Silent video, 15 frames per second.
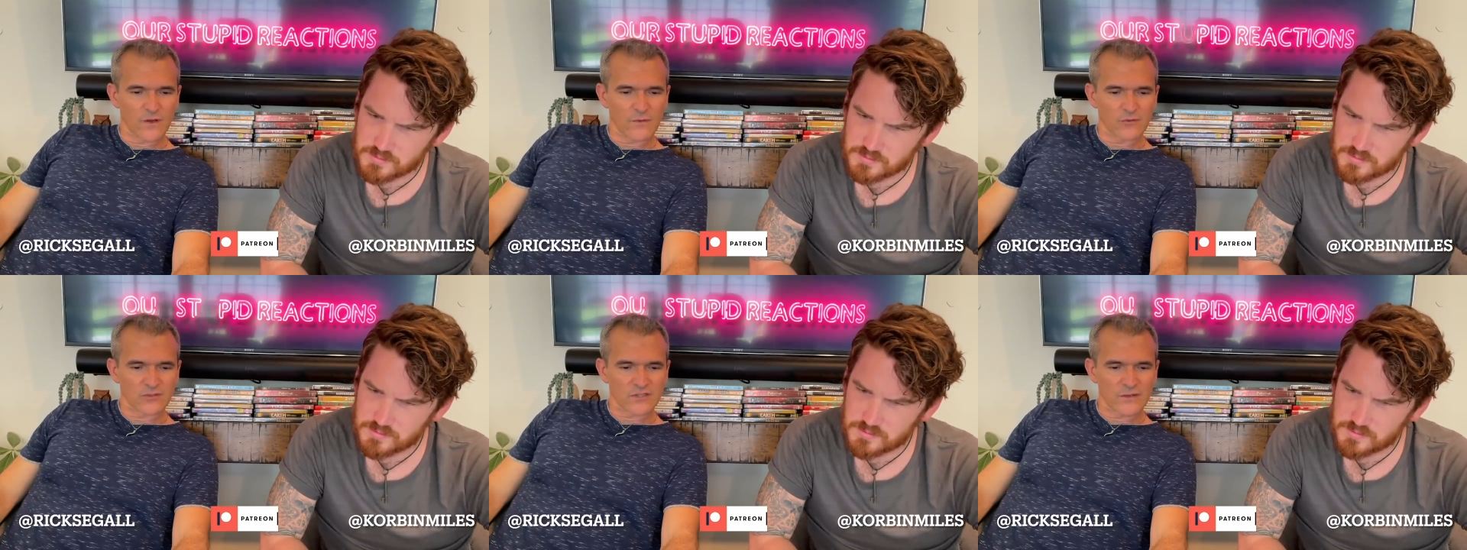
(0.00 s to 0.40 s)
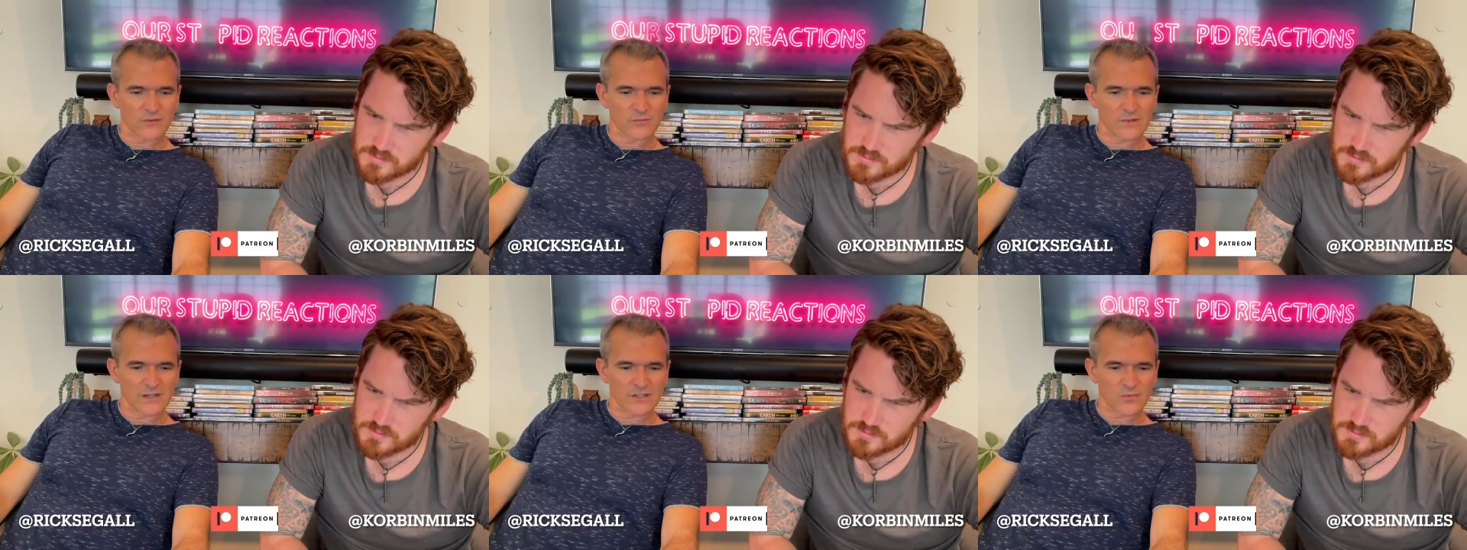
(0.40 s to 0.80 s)
Speaker 1: 5:07
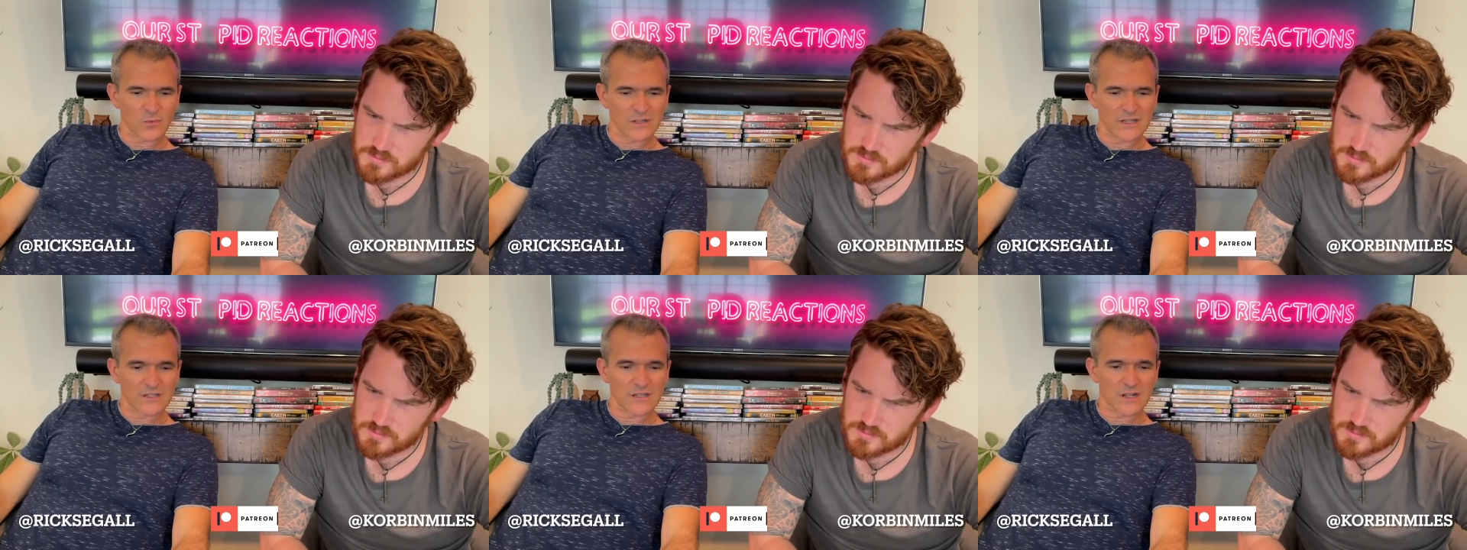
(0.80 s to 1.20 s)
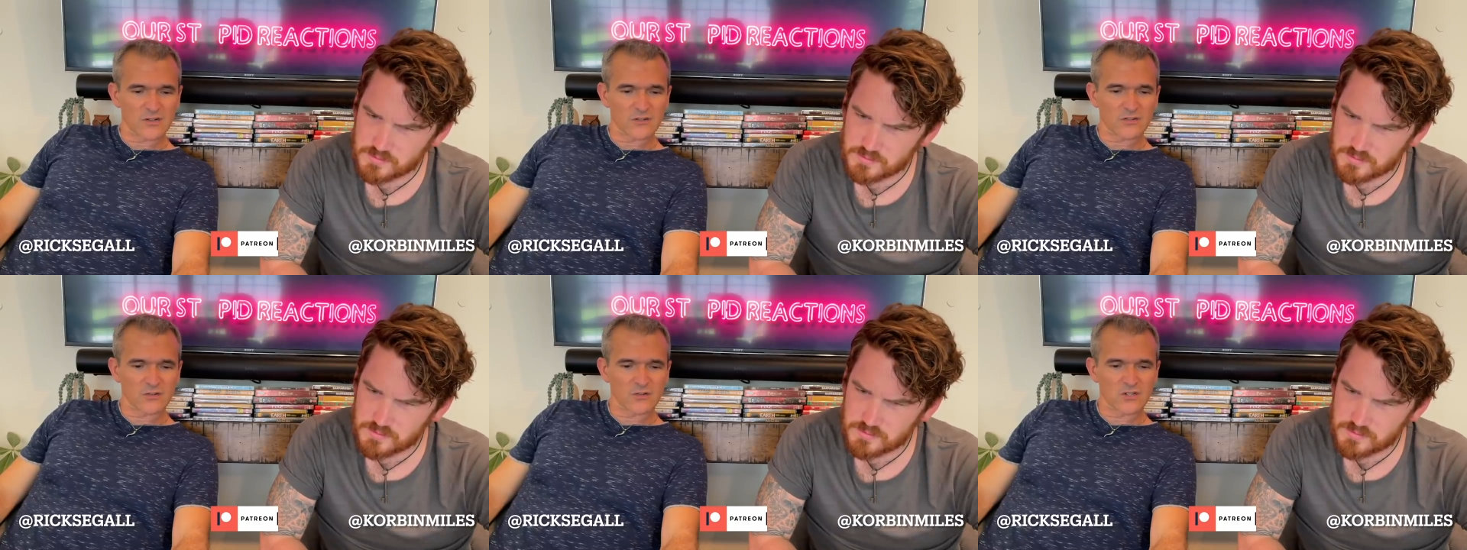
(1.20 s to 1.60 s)
minutes when he
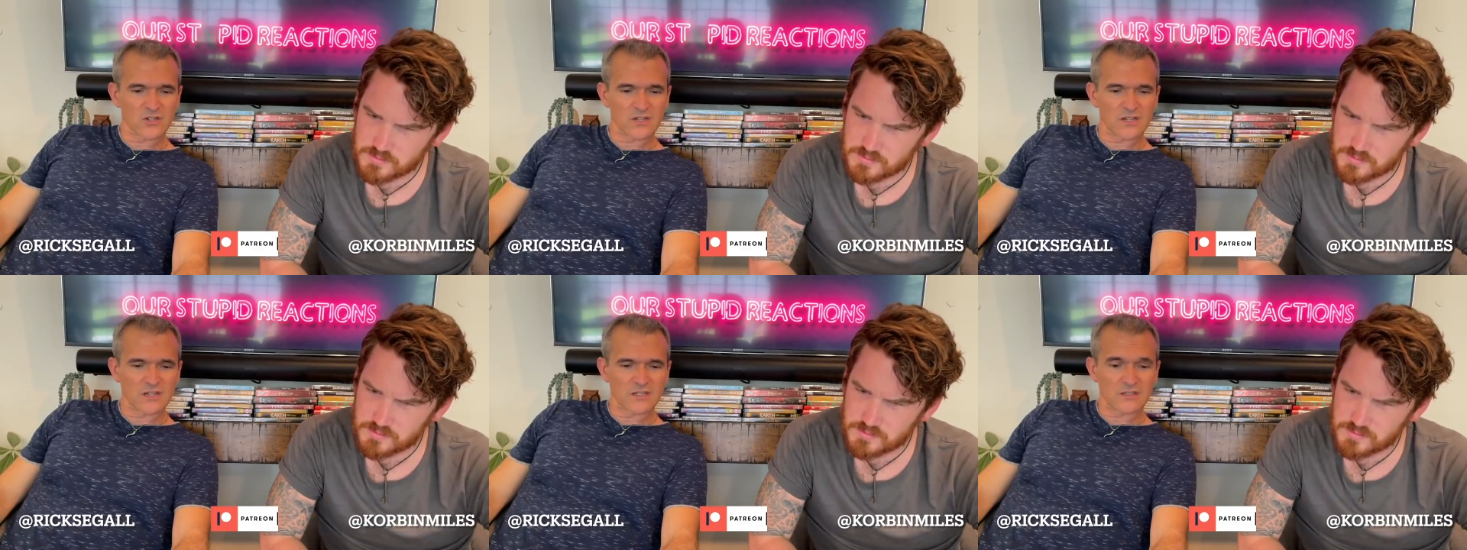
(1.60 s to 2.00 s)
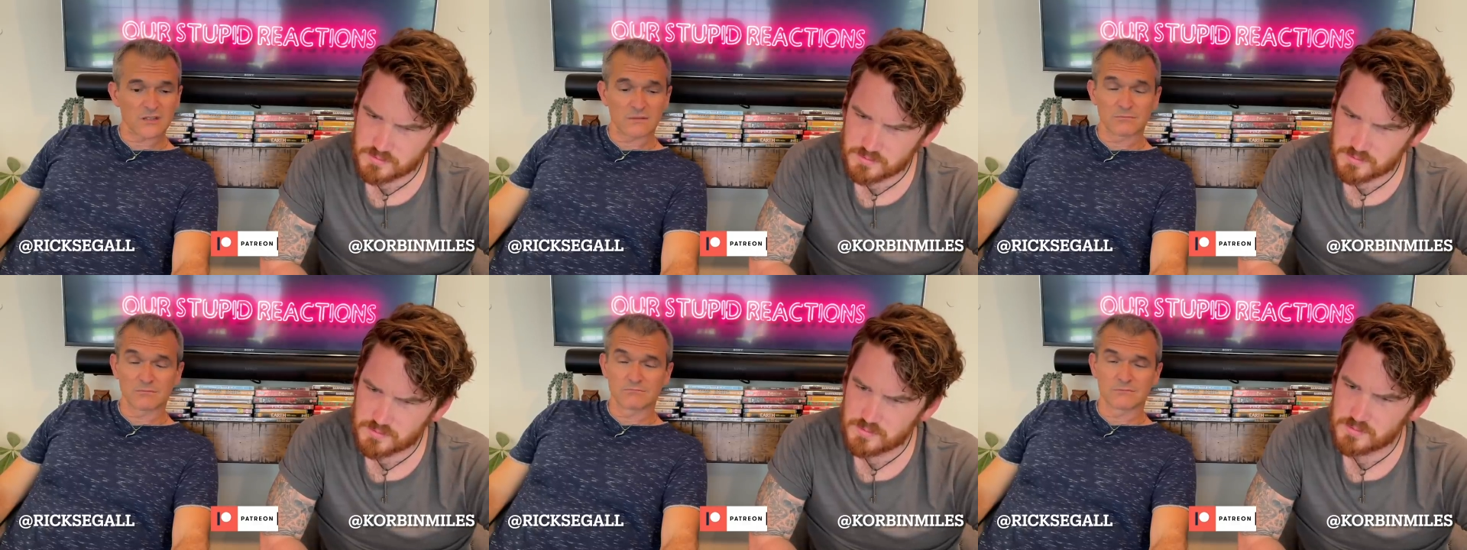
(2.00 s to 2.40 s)
touches her
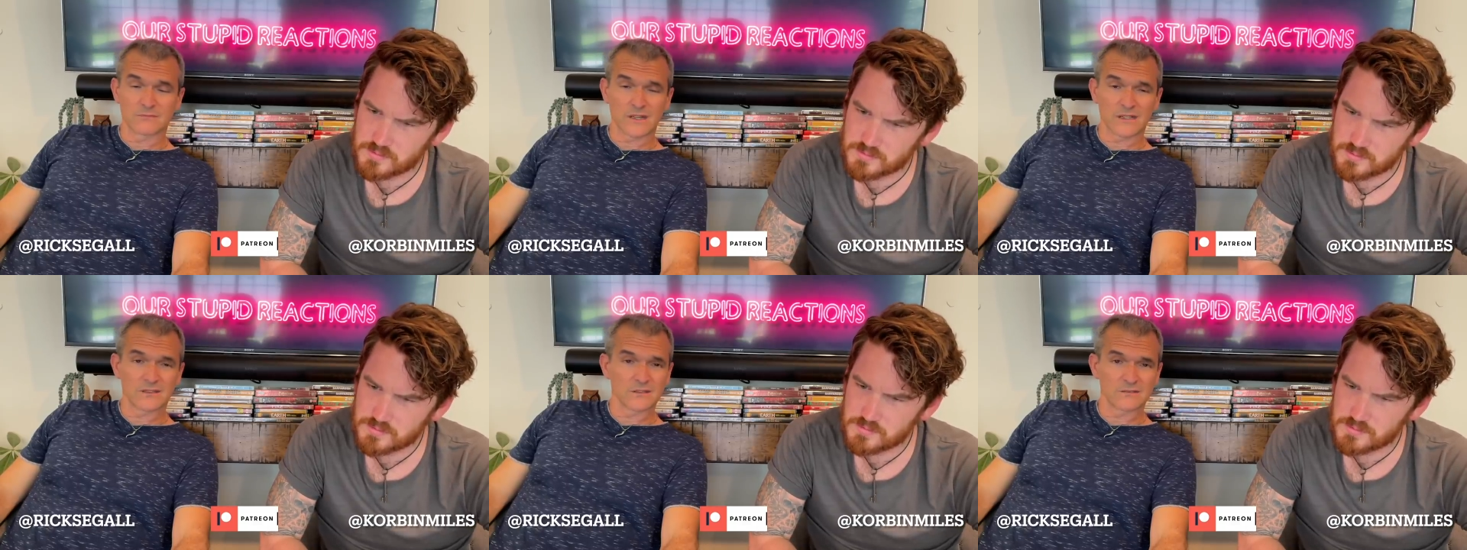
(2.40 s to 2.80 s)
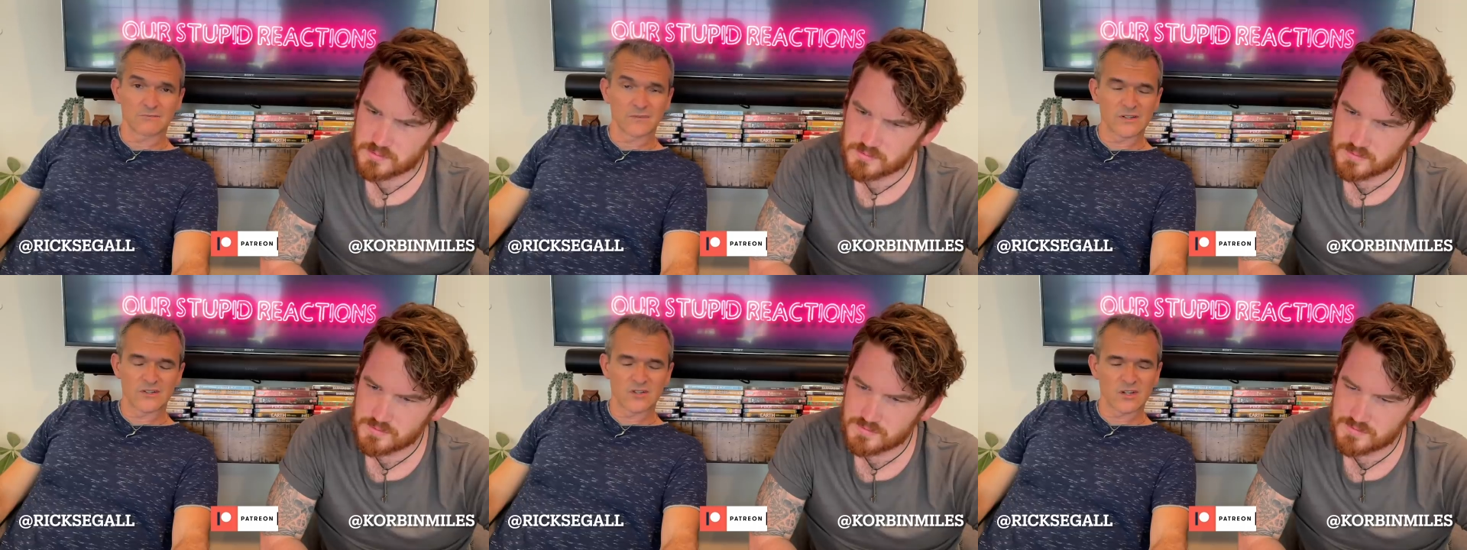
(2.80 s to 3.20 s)
cheeks. I
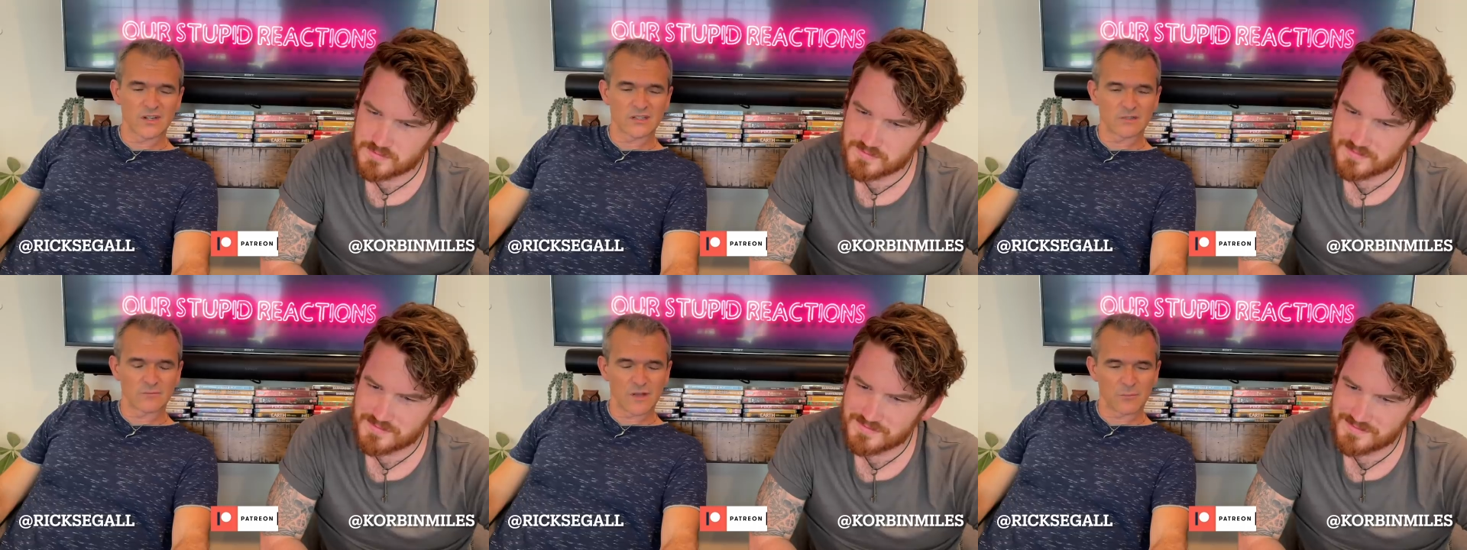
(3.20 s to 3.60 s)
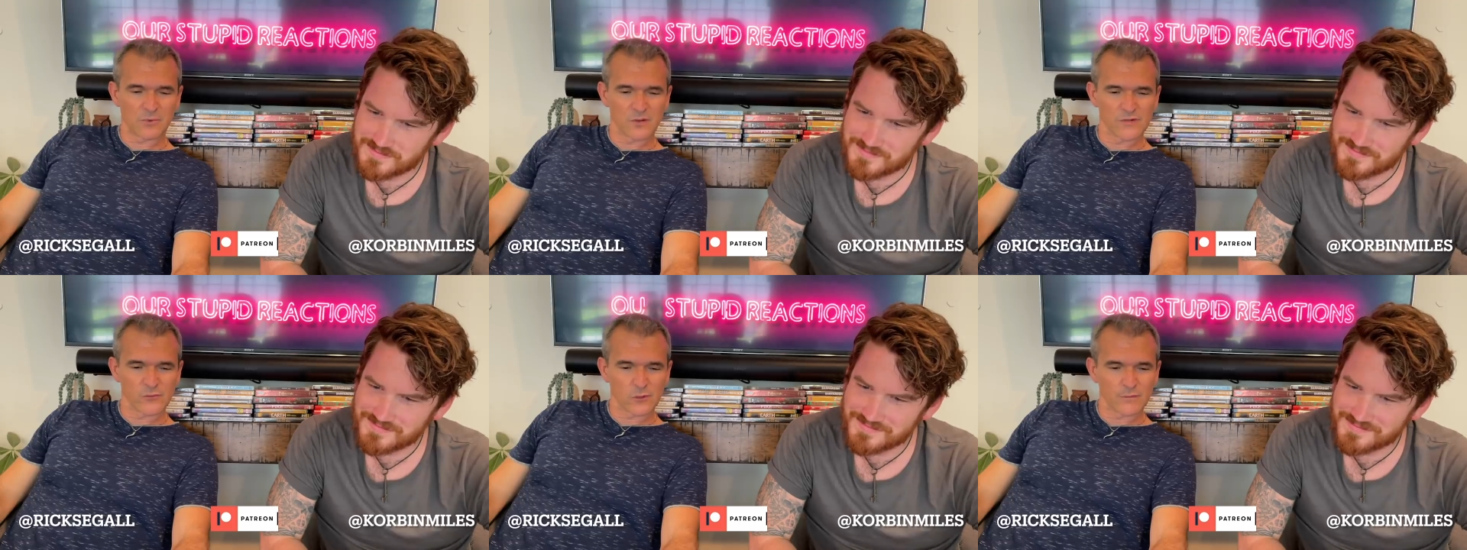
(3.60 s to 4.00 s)
didn't read cheeks in my
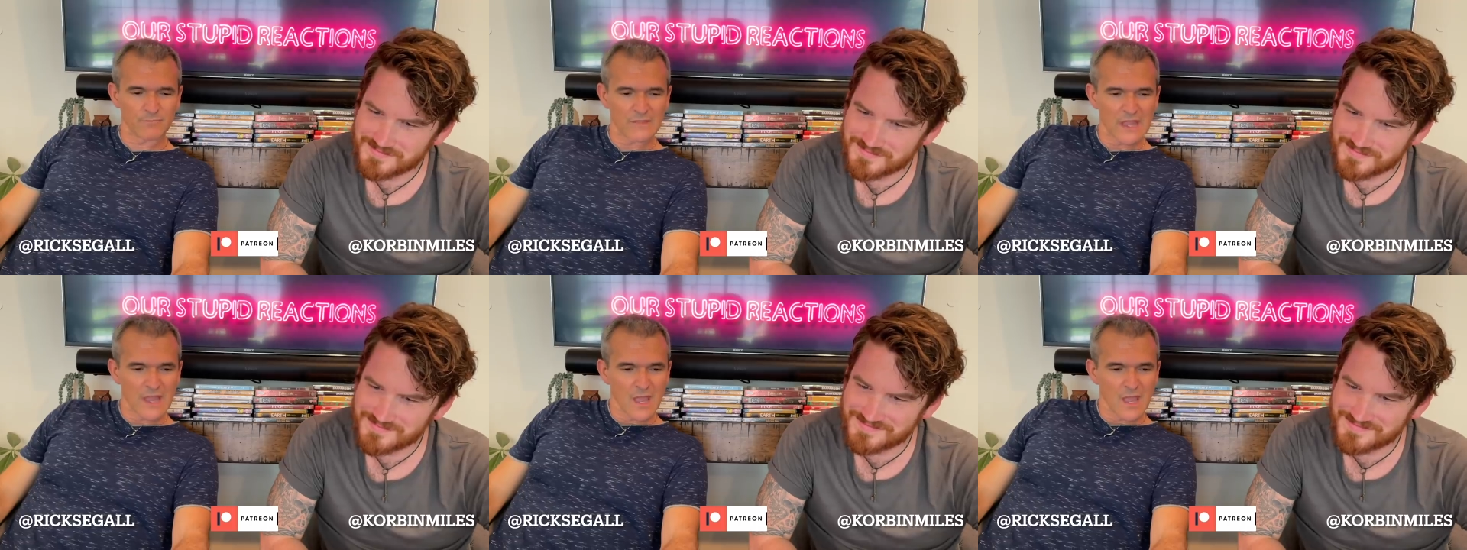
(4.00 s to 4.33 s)
peripheral.